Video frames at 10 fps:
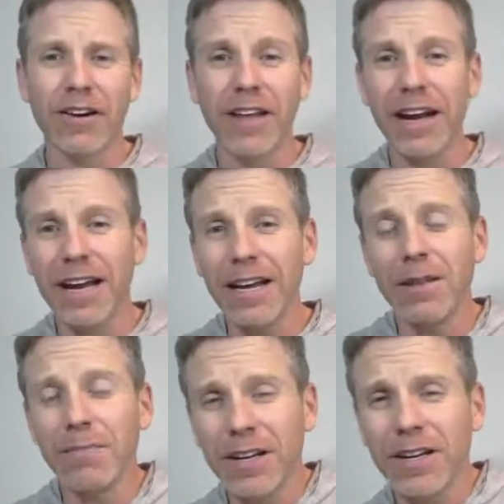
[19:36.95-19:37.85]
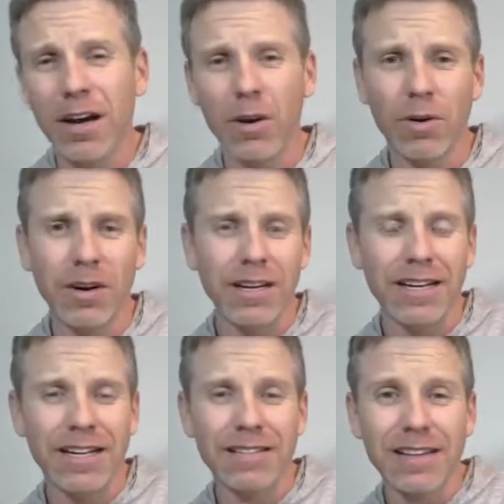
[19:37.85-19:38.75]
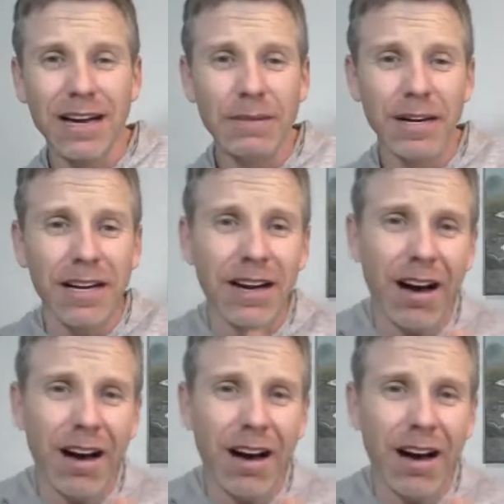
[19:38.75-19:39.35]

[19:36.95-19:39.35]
And then I ended up did go inside, but